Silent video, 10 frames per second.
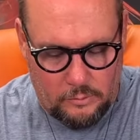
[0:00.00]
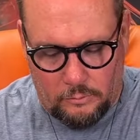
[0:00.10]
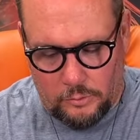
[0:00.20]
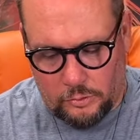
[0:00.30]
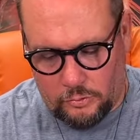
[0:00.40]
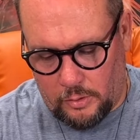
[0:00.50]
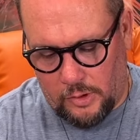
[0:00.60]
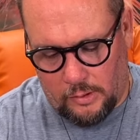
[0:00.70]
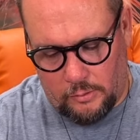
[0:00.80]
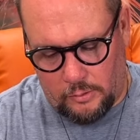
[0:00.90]
We'll scrub
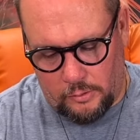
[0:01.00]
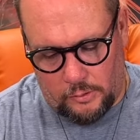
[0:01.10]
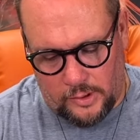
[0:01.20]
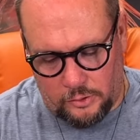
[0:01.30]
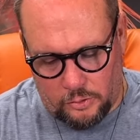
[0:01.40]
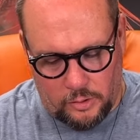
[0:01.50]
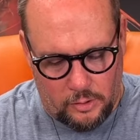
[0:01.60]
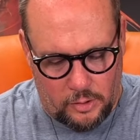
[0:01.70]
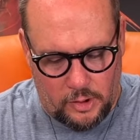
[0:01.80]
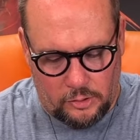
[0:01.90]
that one a little extra
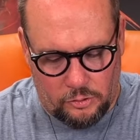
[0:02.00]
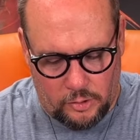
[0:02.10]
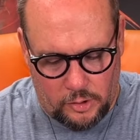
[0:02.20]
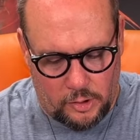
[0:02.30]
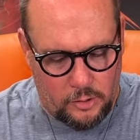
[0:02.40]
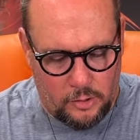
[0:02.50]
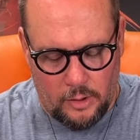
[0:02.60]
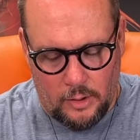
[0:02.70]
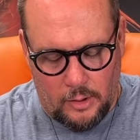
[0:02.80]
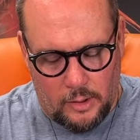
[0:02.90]
good.
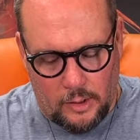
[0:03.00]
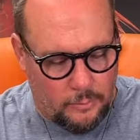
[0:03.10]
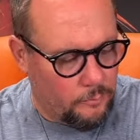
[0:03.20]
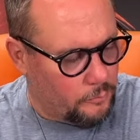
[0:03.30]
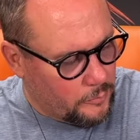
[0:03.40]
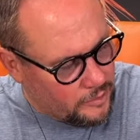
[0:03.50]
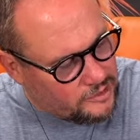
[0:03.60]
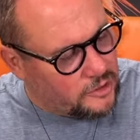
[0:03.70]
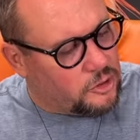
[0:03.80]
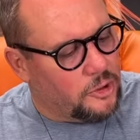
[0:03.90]
But
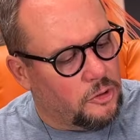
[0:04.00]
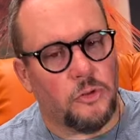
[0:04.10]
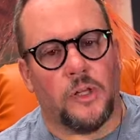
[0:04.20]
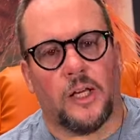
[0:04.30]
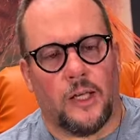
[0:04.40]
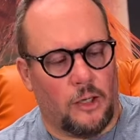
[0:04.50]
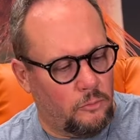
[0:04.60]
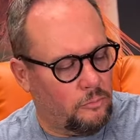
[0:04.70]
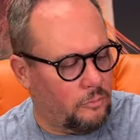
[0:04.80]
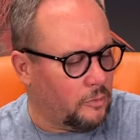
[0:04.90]
essentially, you do that
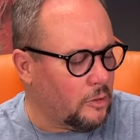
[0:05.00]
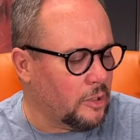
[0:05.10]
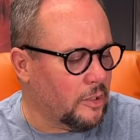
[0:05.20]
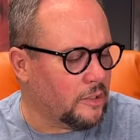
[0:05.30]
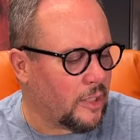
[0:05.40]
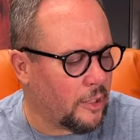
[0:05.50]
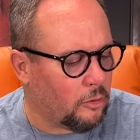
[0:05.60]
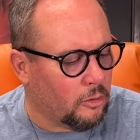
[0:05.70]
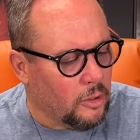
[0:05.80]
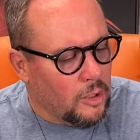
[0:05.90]
down the
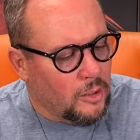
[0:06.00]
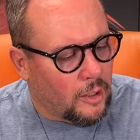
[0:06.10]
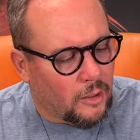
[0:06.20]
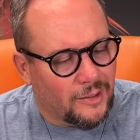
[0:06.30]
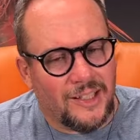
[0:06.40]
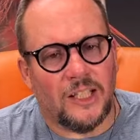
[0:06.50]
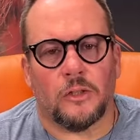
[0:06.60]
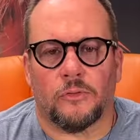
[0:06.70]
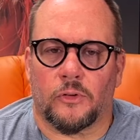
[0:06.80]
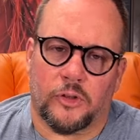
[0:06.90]
entire end
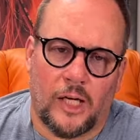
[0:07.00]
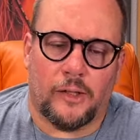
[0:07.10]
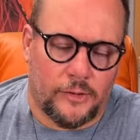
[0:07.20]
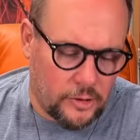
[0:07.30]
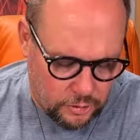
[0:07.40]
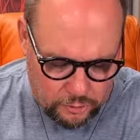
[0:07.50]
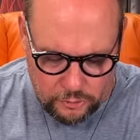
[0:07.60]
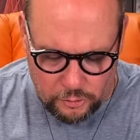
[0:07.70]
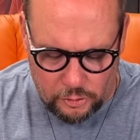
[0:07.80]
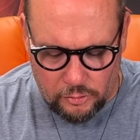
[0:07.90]
of the fly line that you're
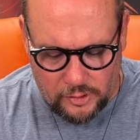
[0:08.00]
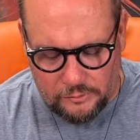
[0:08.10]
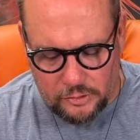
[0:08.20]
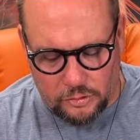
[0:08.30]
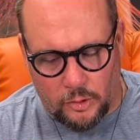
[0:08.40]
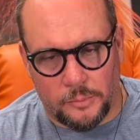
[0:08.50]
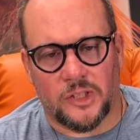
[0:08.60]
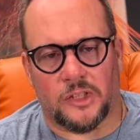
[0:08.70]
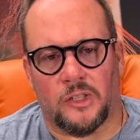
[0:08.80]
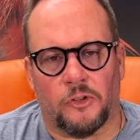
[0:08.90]
using. You don't have to scrub
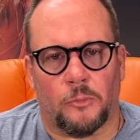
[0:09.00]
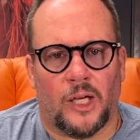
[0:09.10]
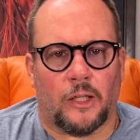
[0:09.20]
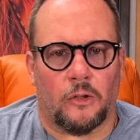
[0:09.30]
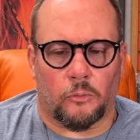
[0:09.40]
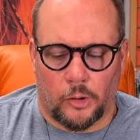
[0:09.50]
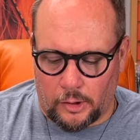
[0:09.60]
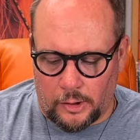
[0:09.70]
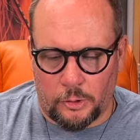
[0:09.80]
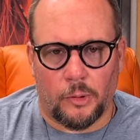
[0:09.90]
60 feet back in the running
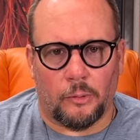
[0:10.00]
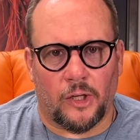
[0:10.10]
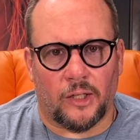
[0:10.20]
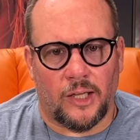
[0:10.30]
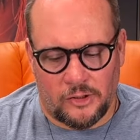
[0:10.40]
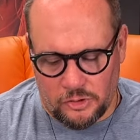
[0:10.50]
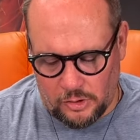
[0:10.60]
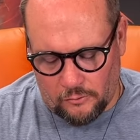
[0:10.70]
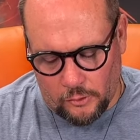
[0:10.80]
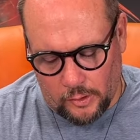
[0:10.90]
line. You're probably not casting
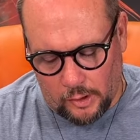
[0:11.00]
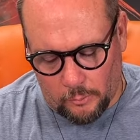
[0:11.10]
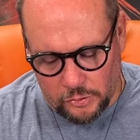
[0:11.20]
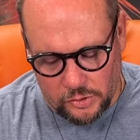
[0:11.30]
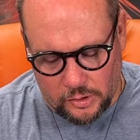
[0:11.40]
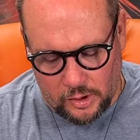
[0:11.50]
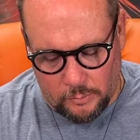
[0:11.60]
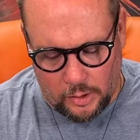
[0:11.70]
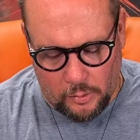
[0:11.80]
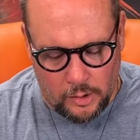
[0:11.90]
that far out most of the time
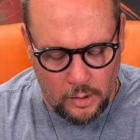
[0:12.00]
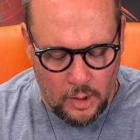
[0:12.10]
anyway.